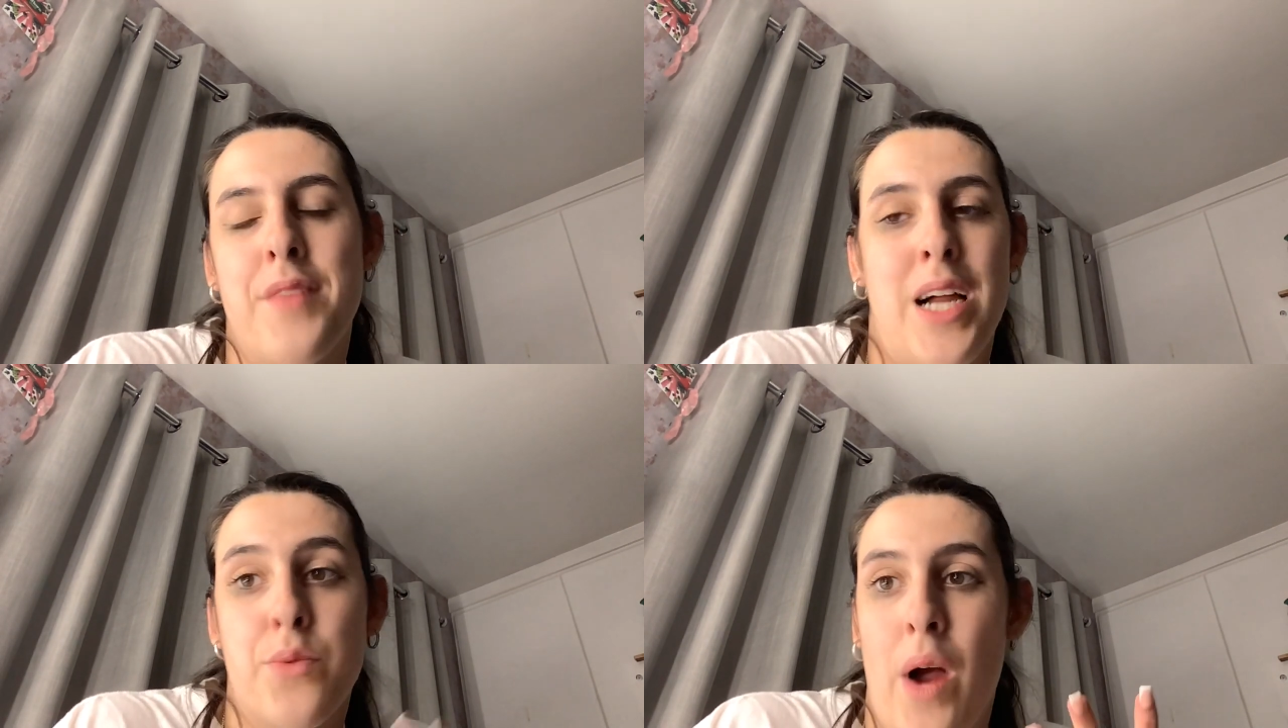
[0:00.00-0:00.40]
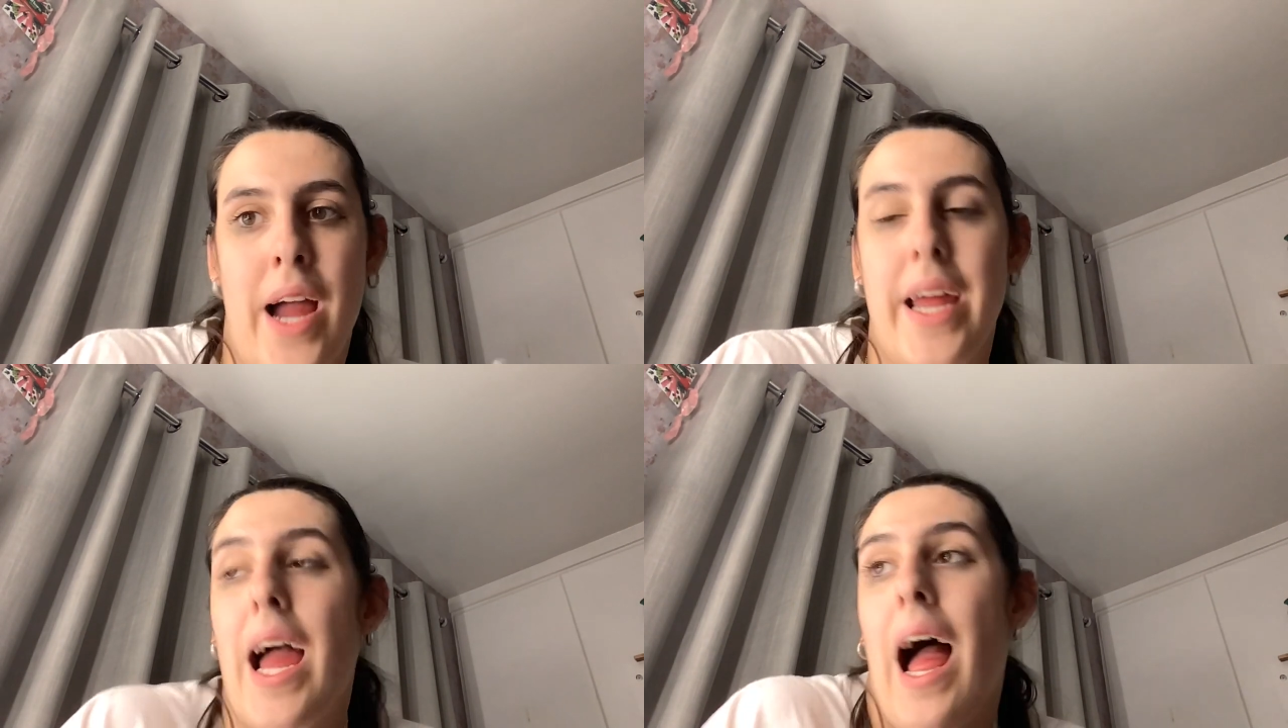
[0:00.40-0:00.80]
that's
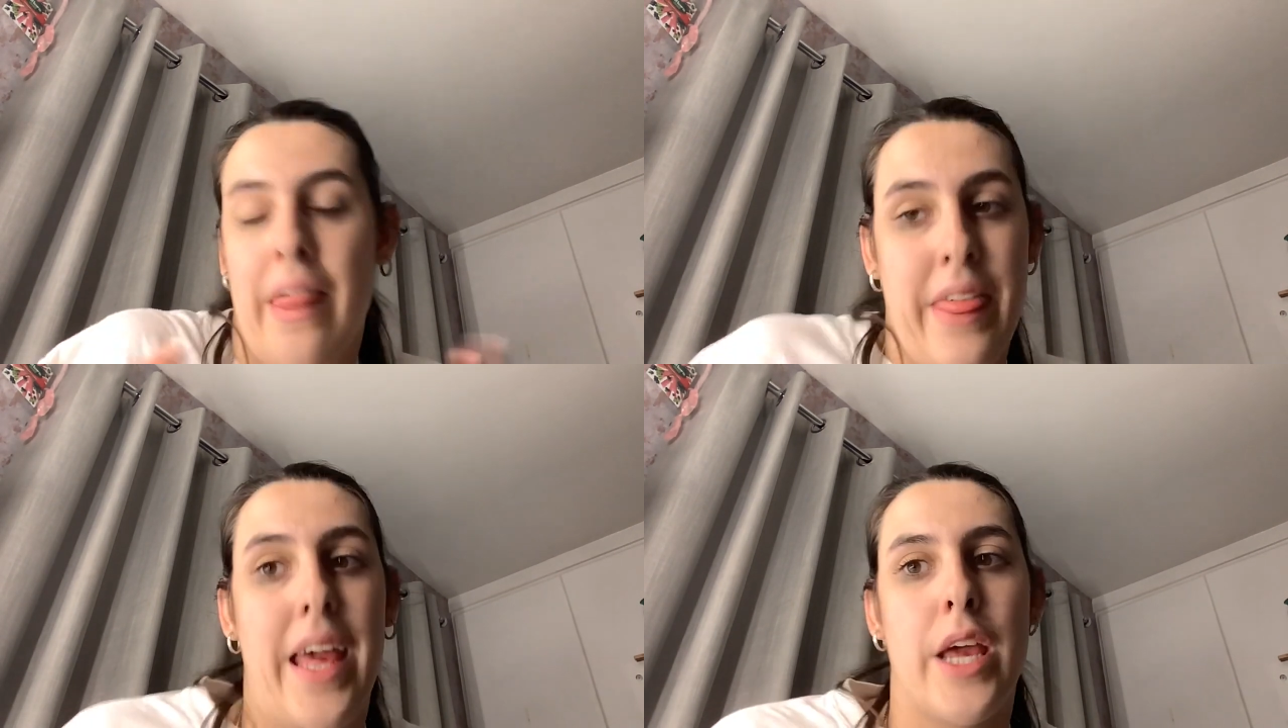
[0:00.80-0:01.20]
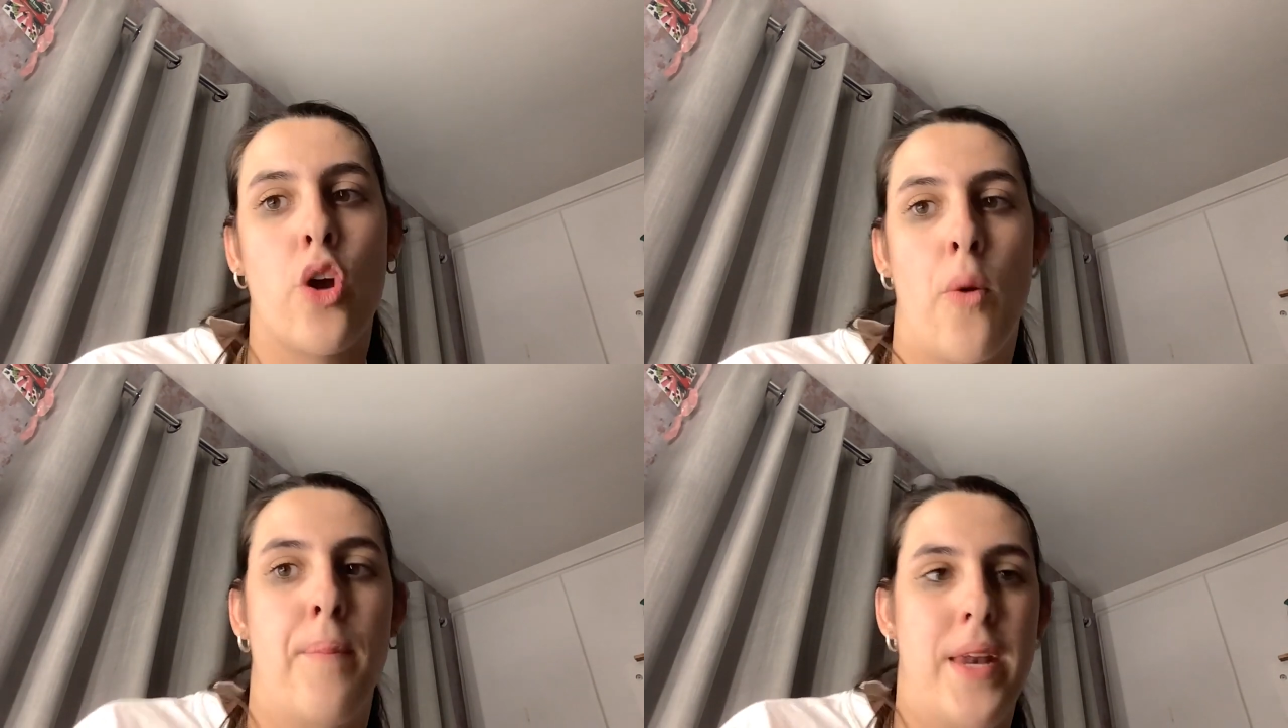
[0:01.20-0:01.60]
why I think
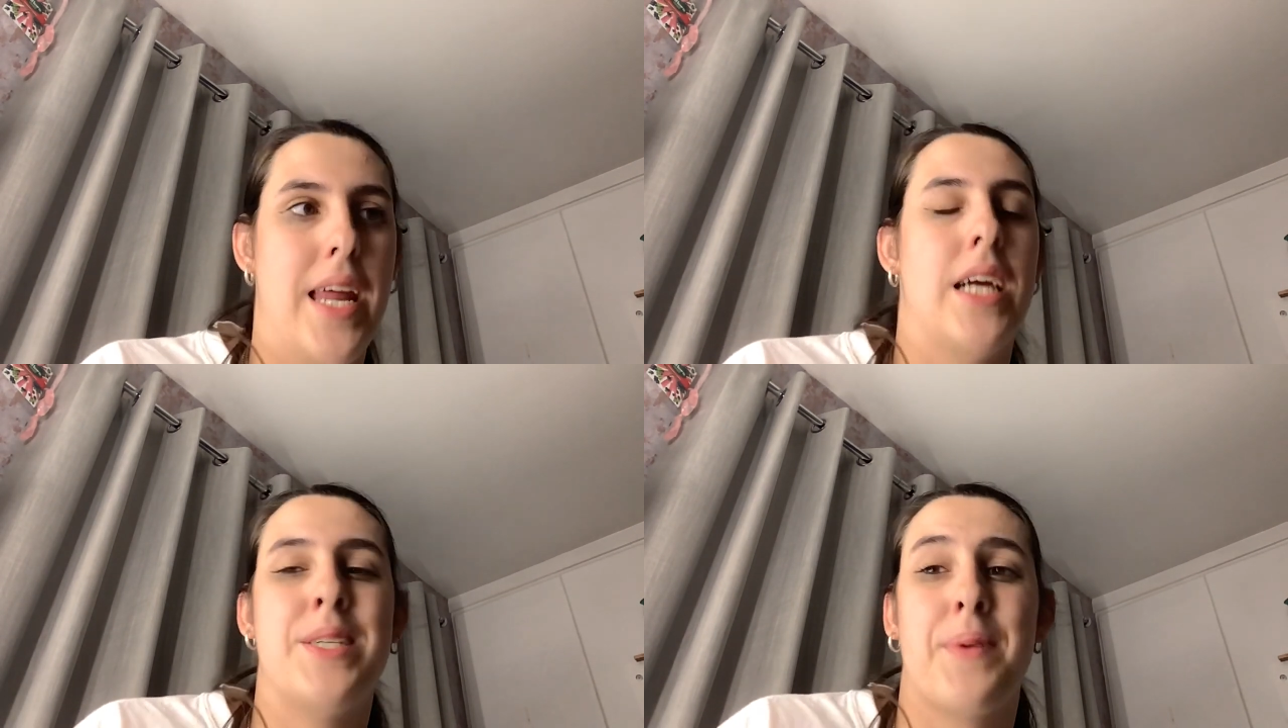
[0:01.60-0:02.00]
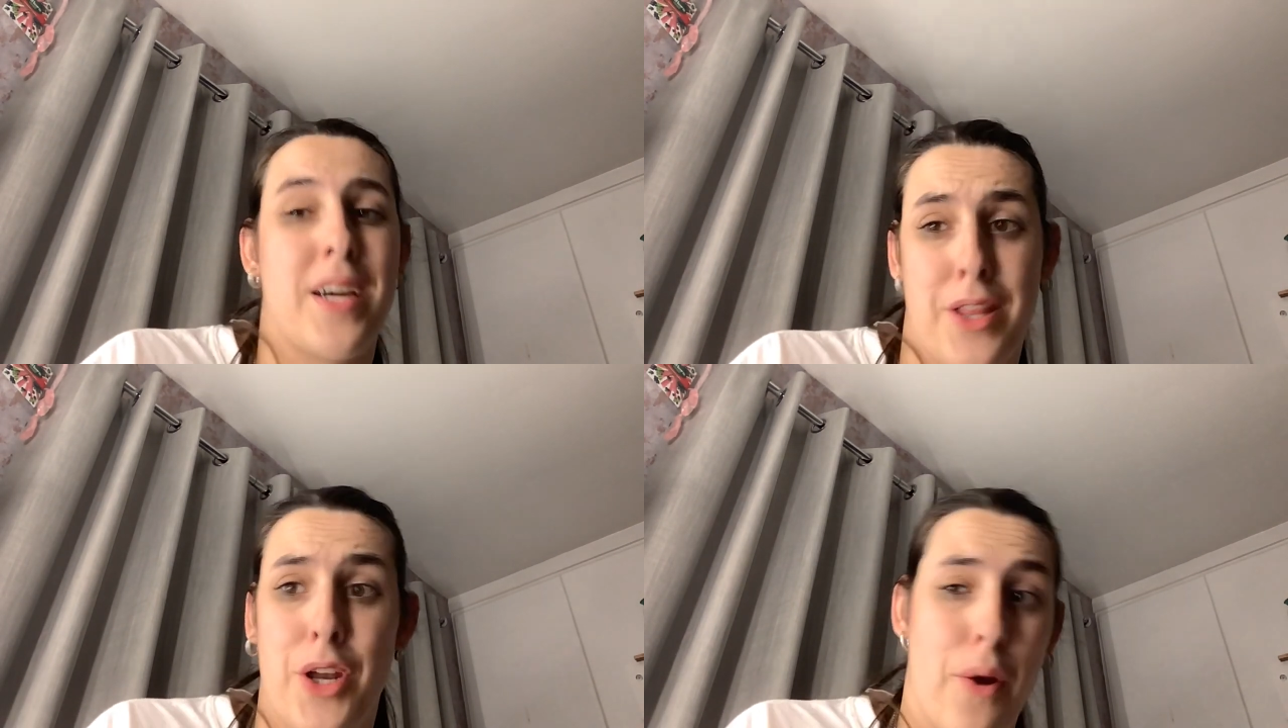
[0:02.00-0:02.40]
could be Nish
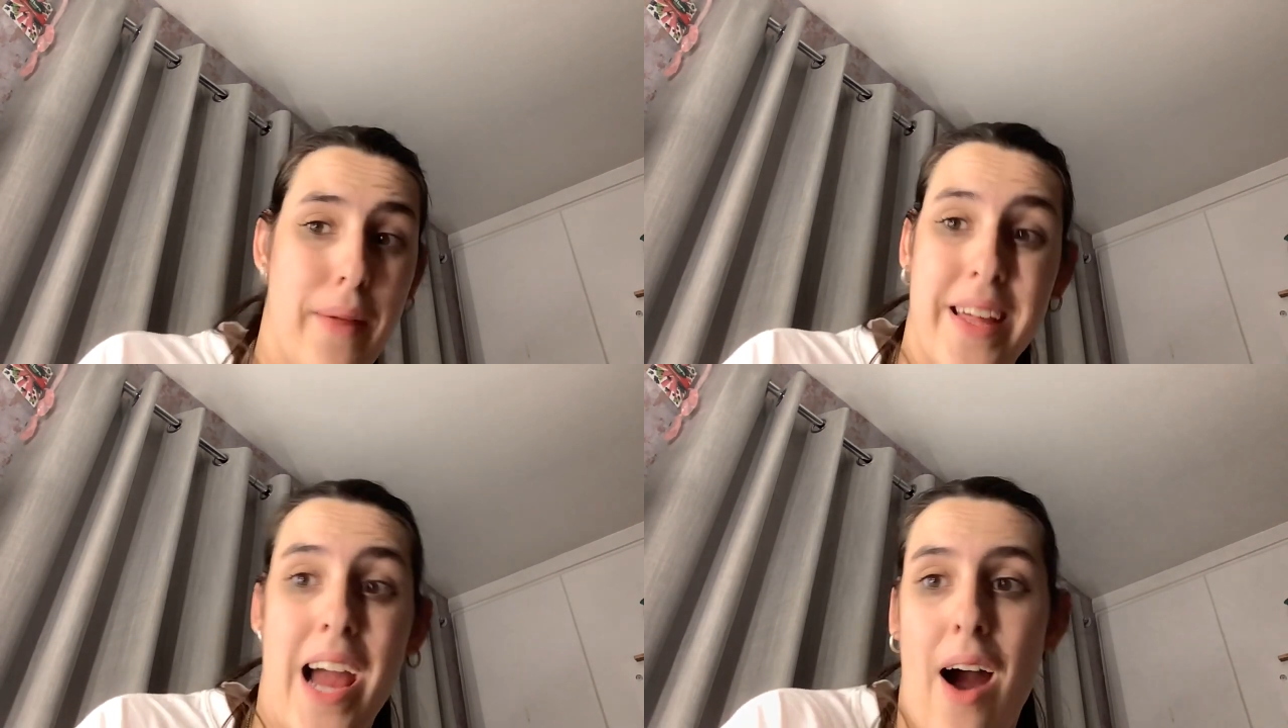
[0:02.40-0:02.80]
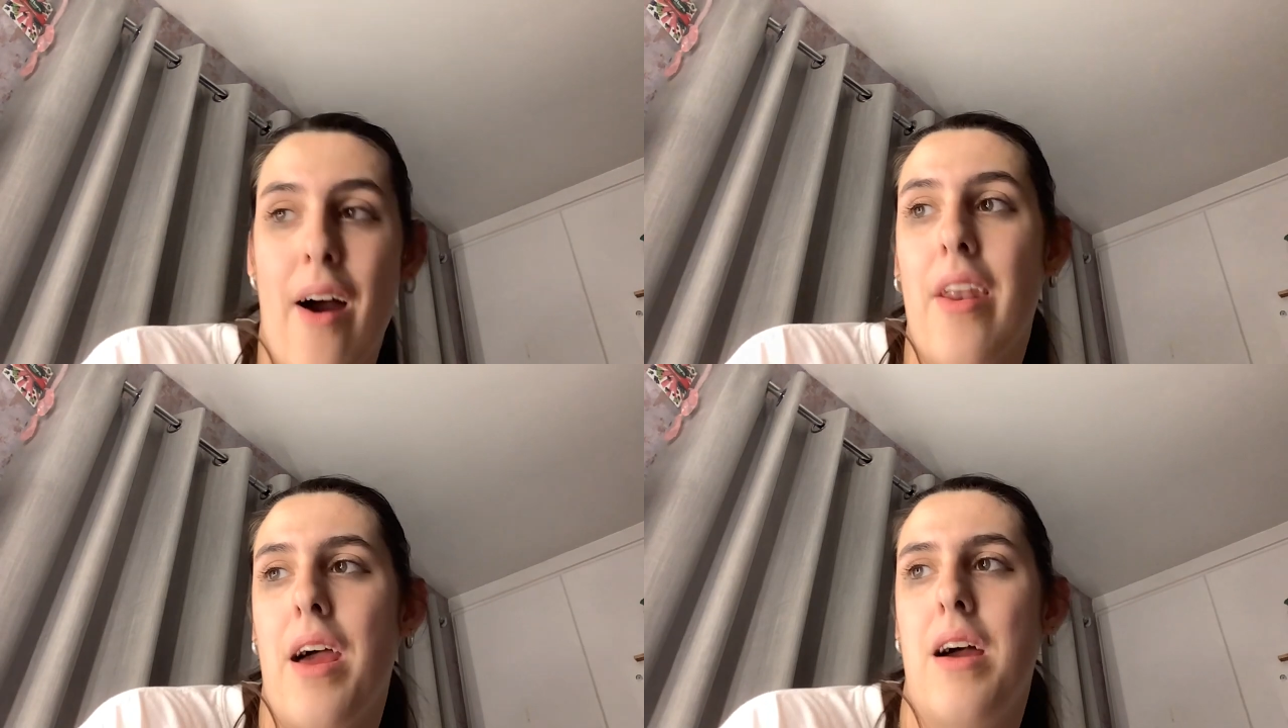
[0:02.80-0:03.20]
because they don't really get
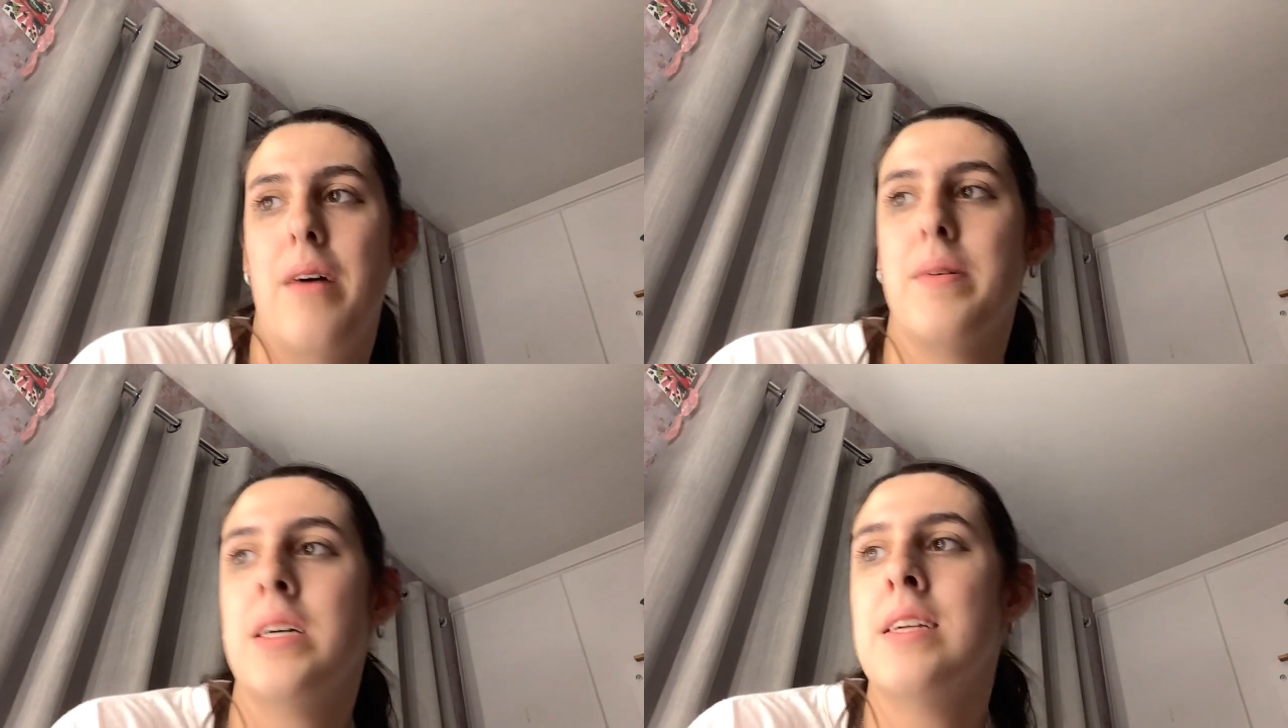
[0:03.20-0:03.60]
on. Um,